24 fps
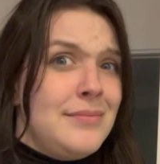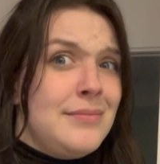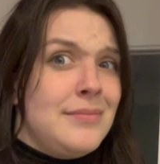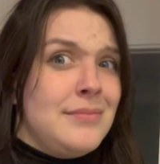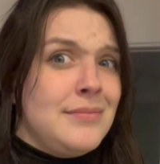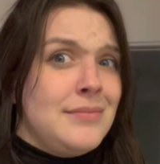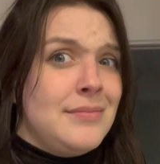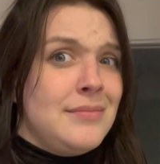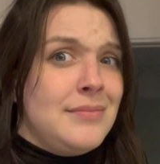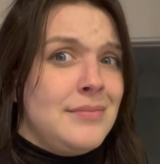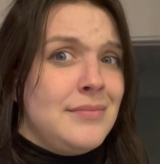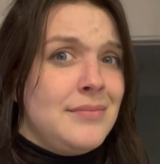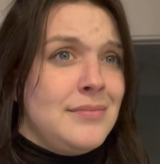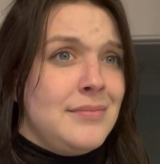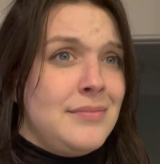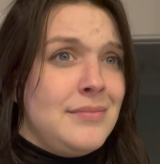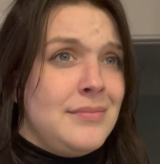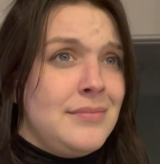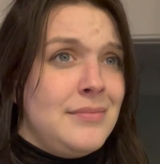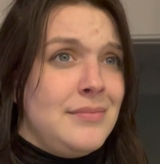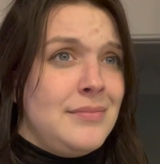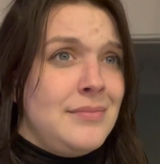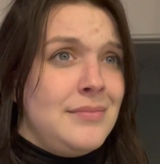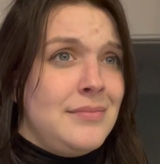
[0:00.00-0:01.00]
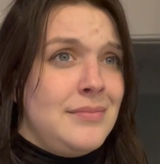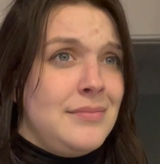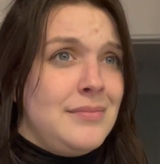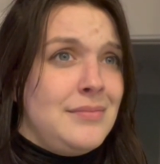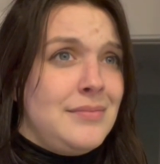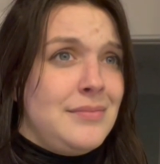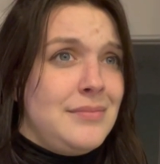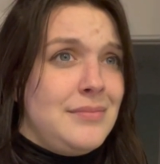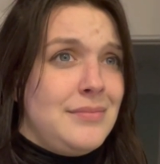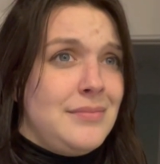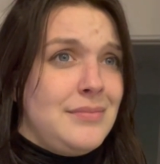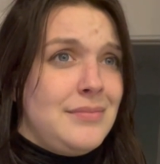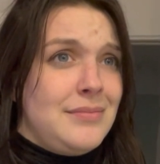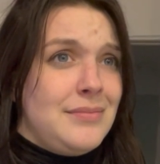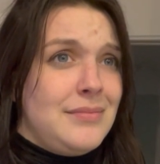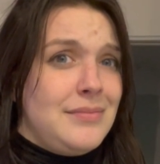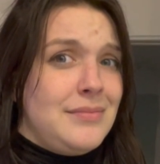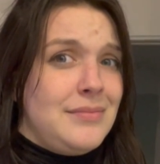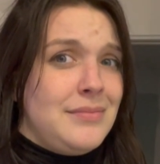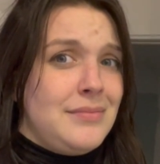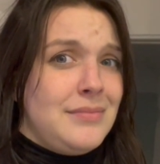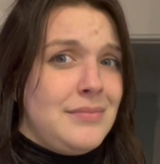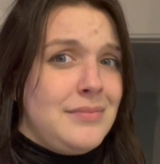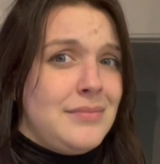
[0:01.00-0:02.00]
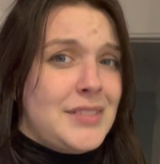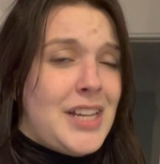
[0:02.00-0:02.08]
No one is speaking in this clip.